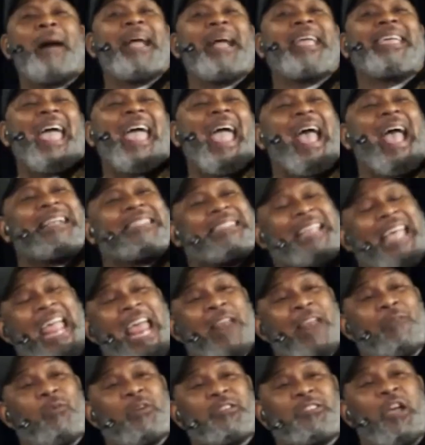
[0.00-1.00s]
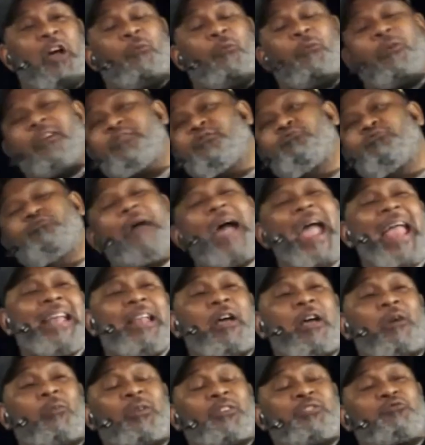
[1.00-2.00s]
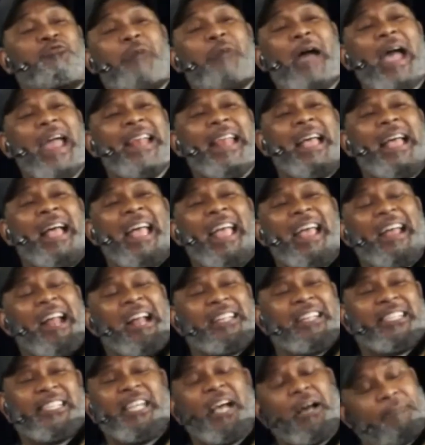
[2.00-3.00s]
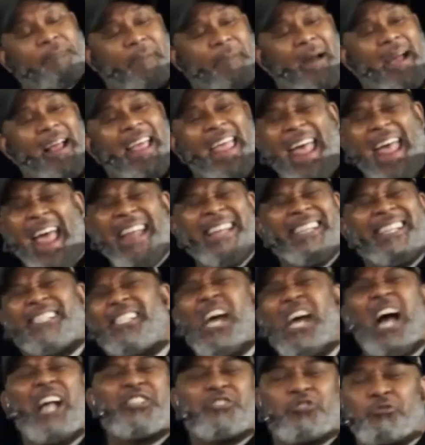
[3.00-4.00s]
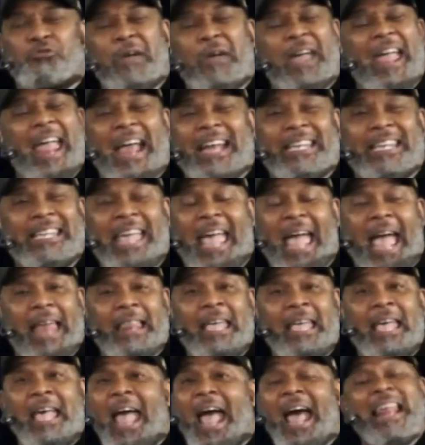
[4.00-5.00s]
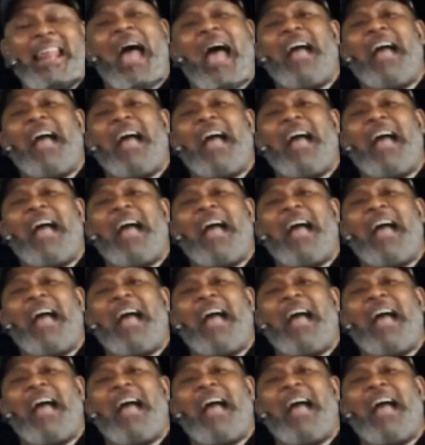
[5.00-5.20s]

gas hand was right, hadn't touched red yet. And I